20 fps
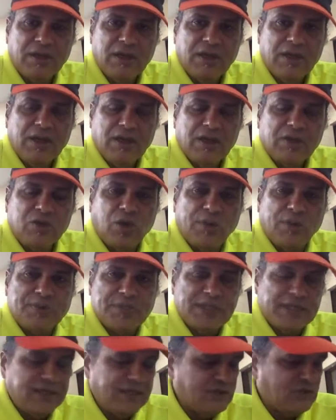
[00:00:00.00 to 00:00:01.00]
top
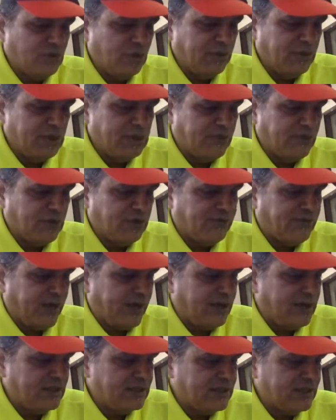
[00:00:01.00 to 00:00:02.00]
seeded swimmers for the
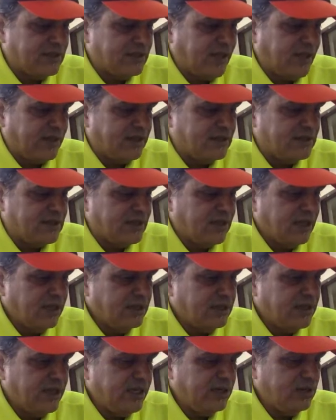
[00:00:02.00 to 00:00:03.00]
finals. That is
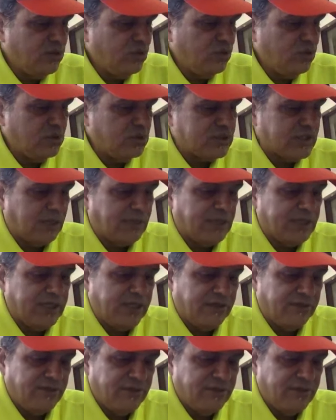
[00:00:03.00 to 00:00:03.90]
Thirdu Samadev.